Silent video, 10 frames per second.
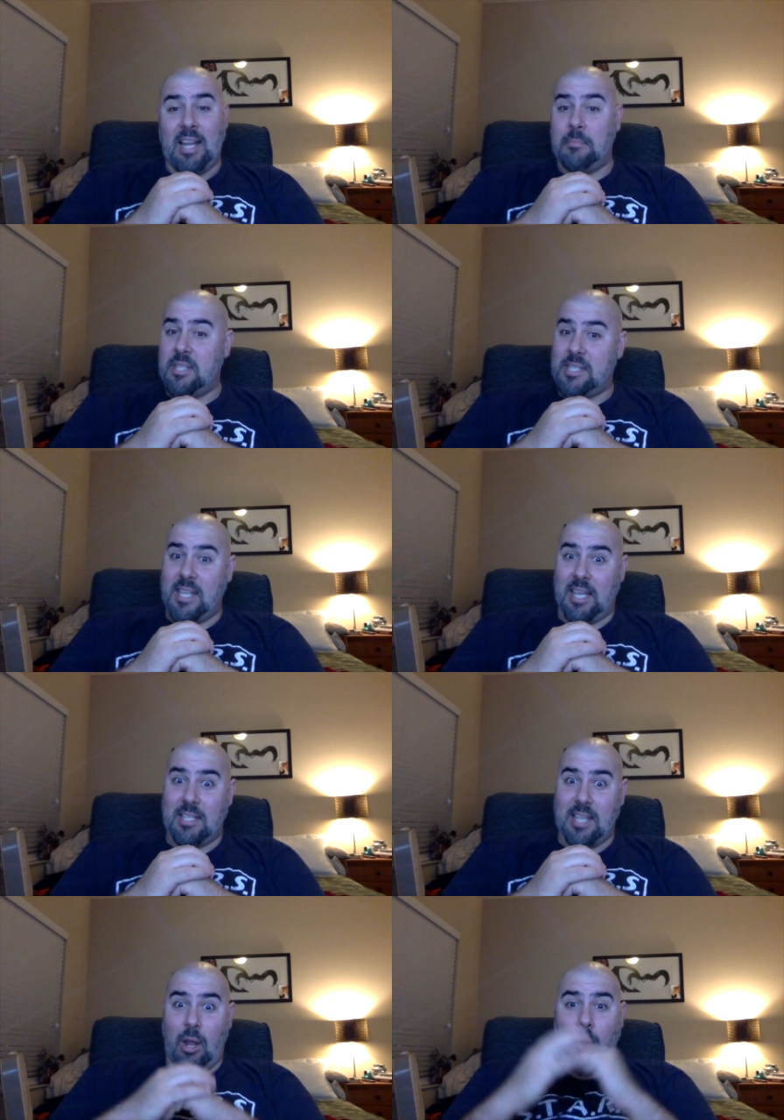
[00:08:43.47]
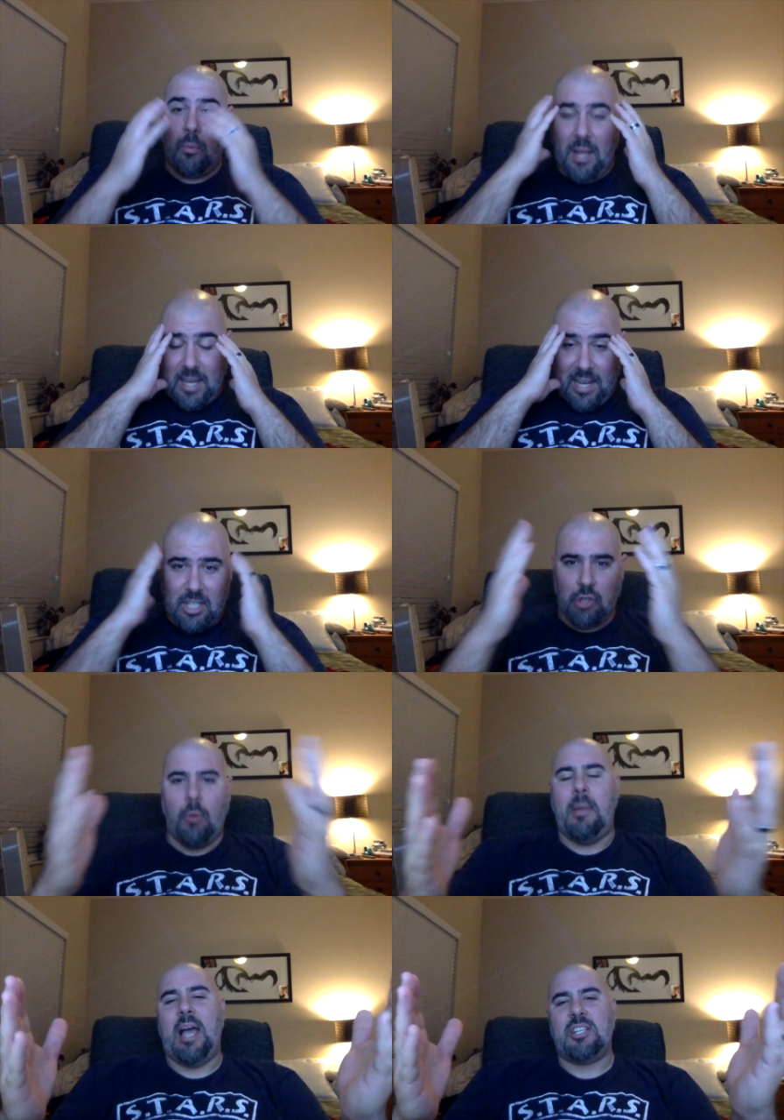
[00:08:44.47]
And I'm just thinking, like, oh my God, could you
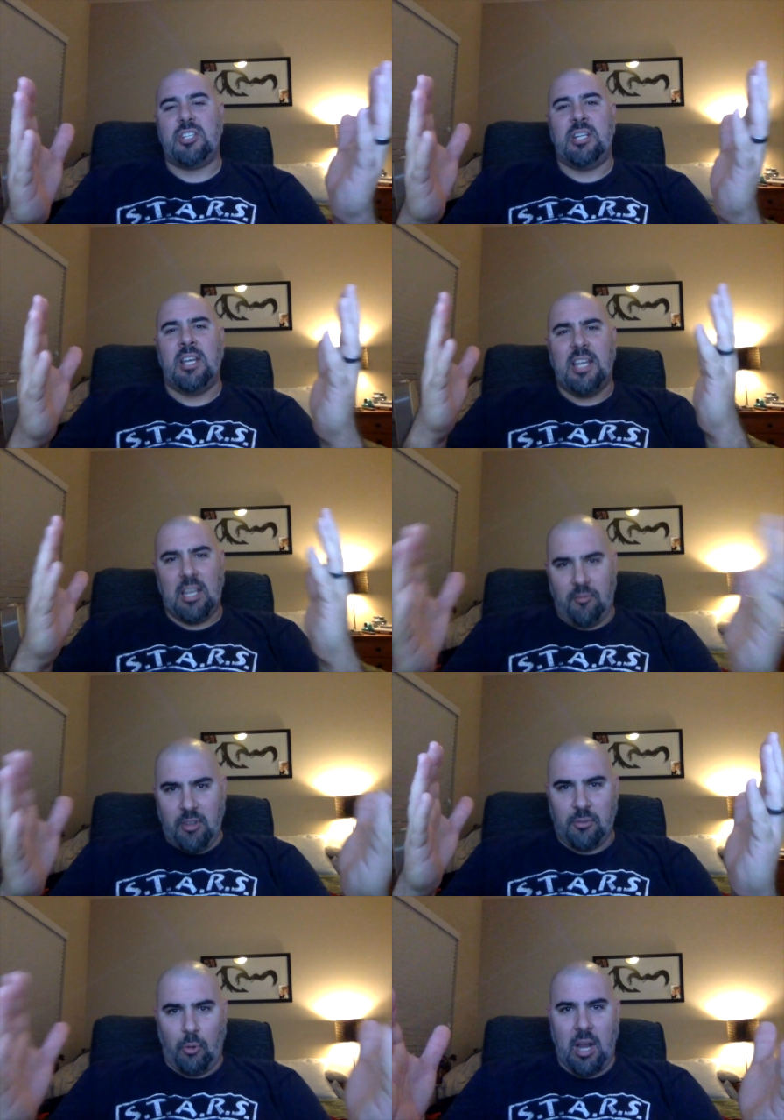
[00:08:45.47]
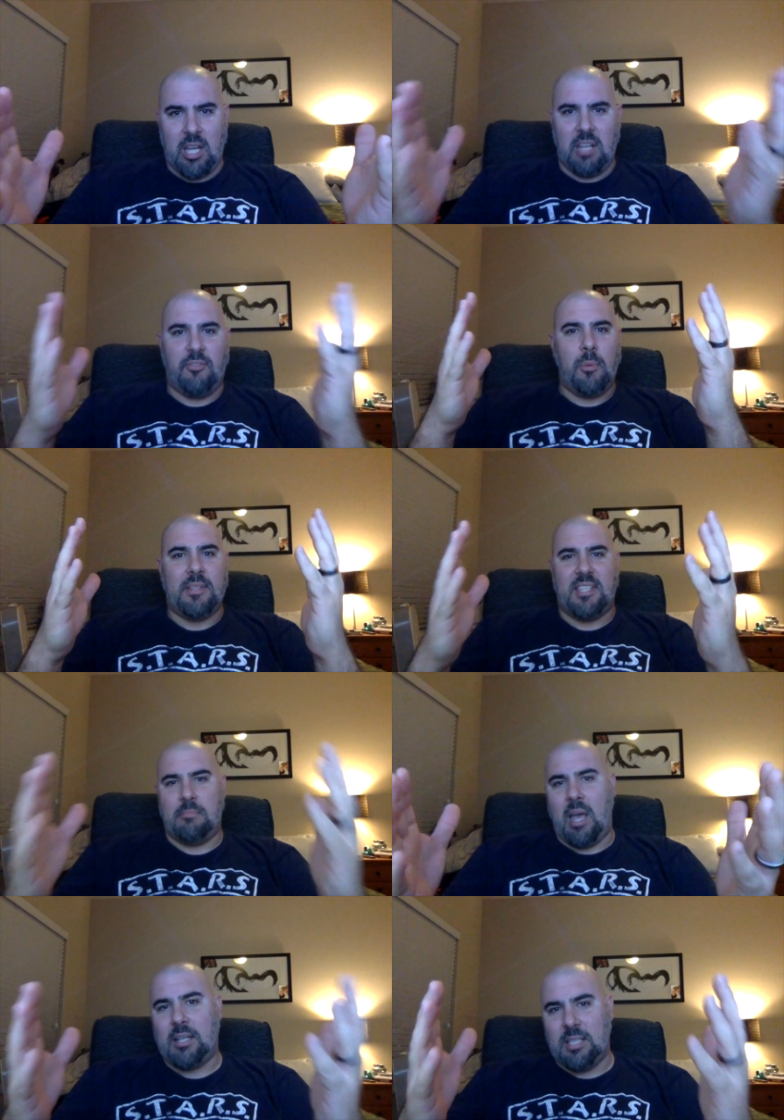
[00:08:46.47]
imagine in fifth grade if you had
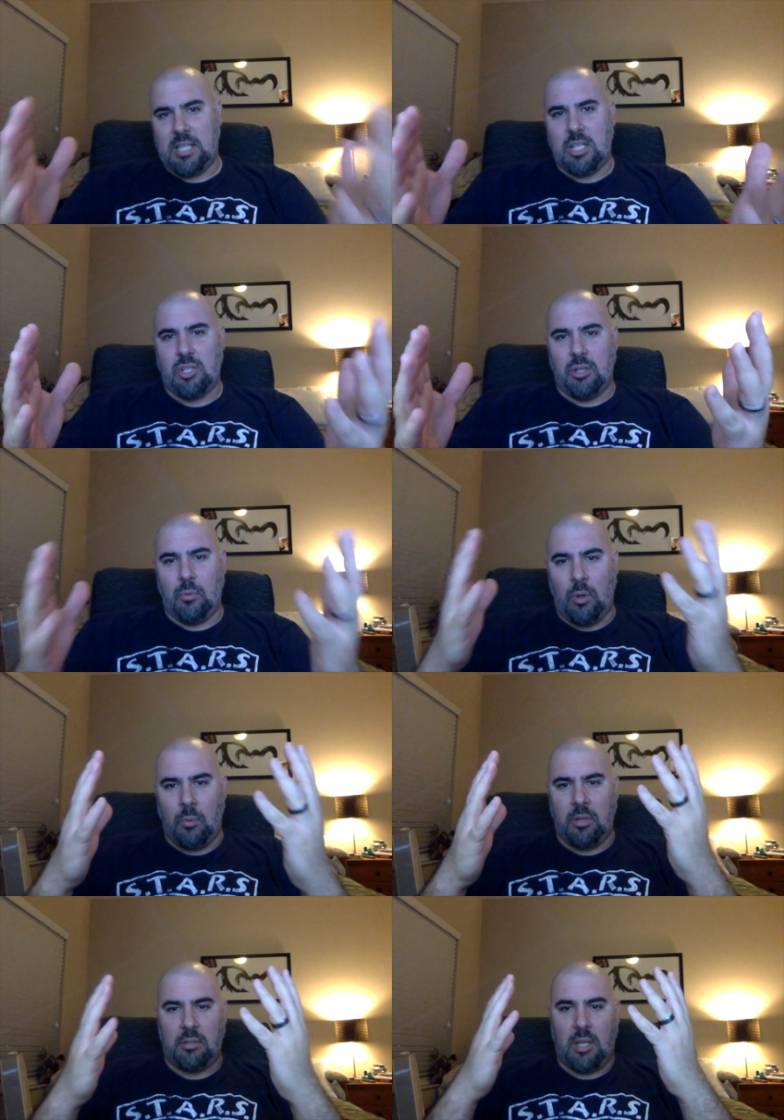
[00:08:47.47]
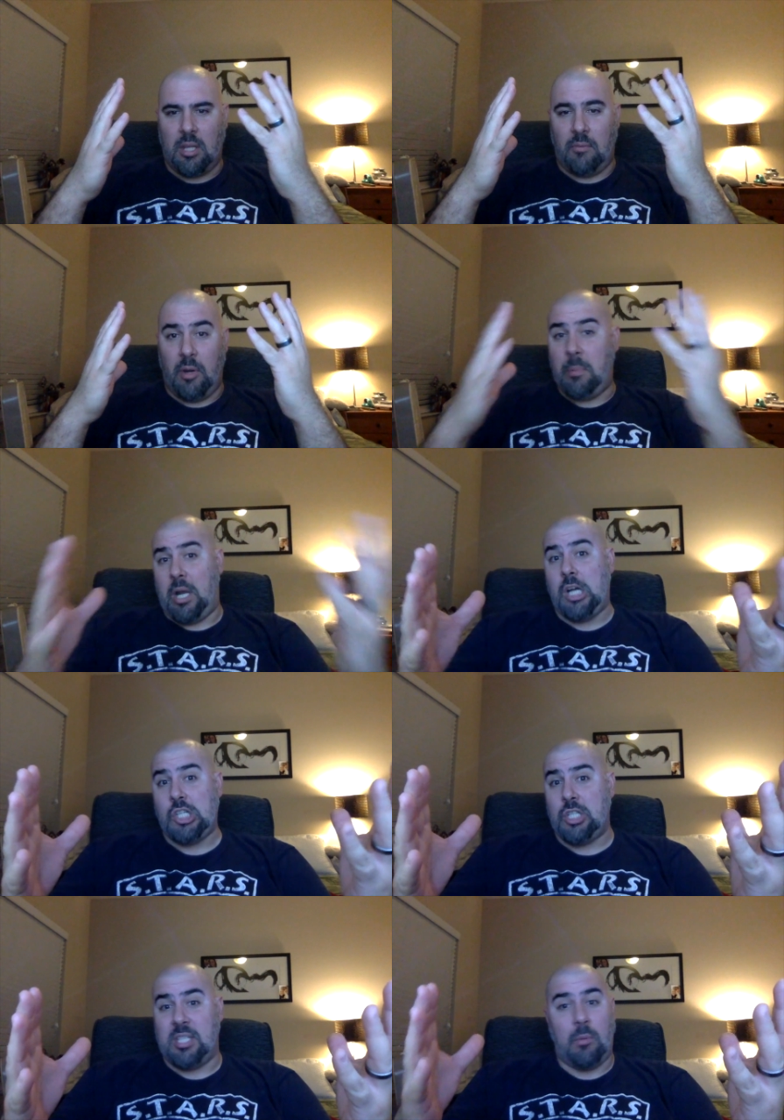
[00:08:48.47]
smacked a teacher, what would the, the
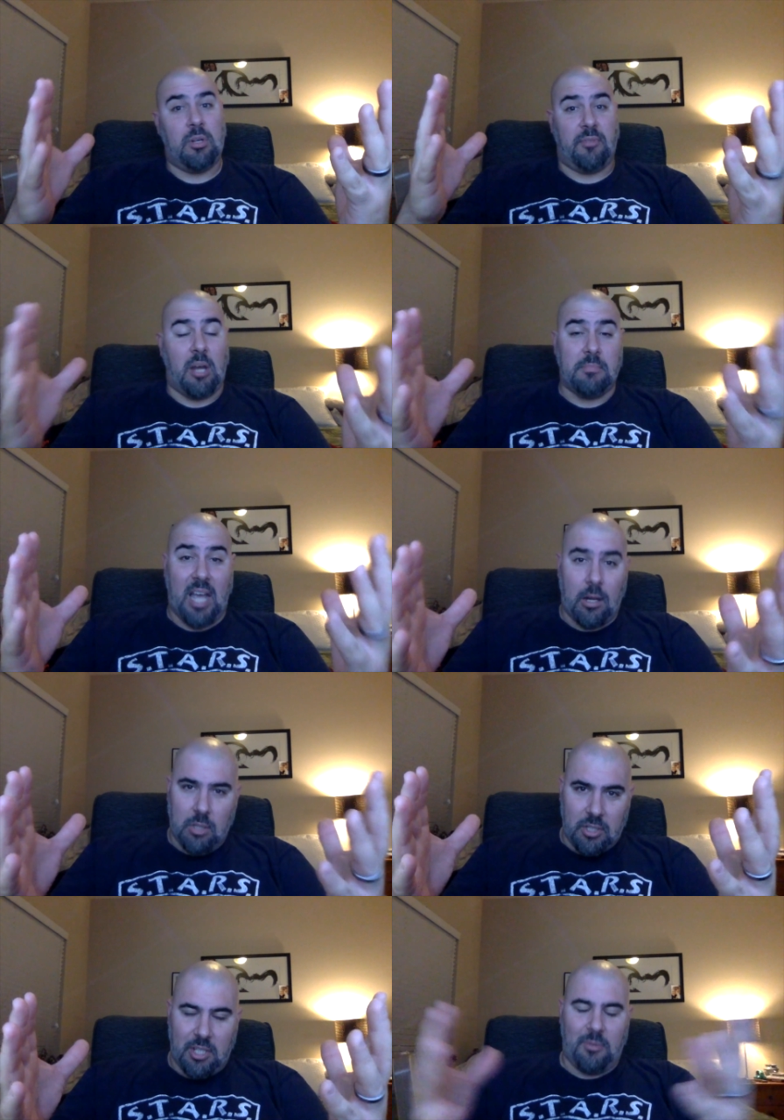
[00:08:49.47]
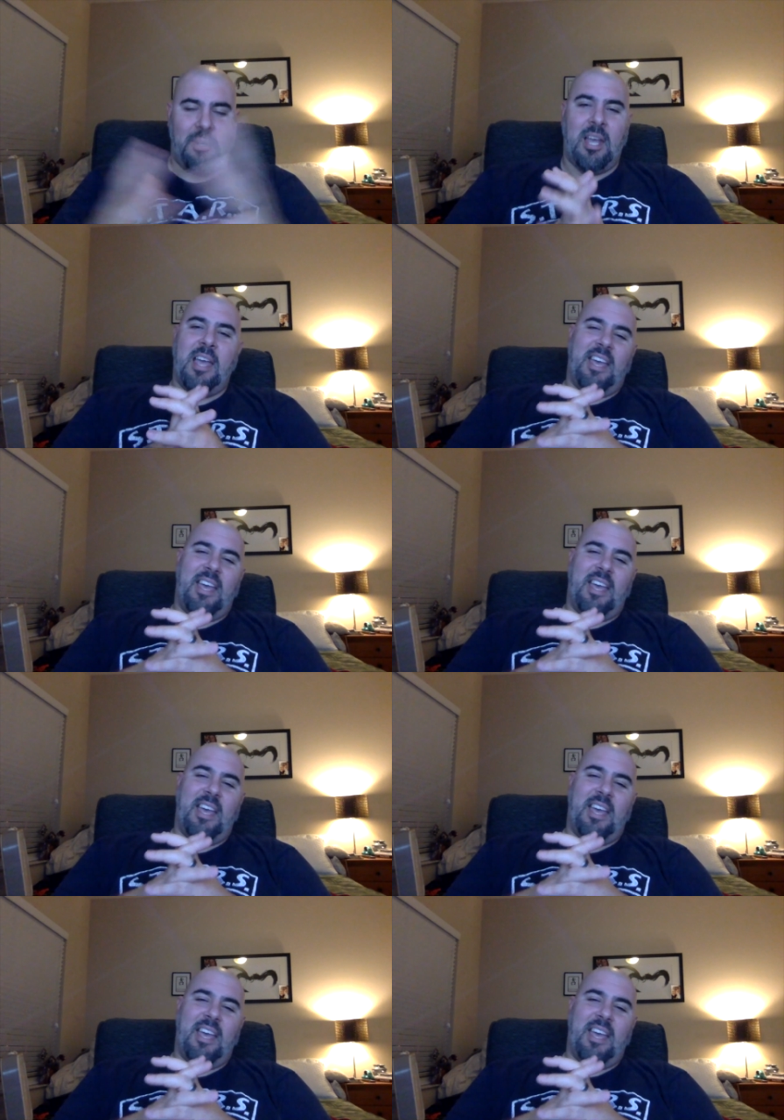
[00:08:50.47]
repercussions that would have come down on you?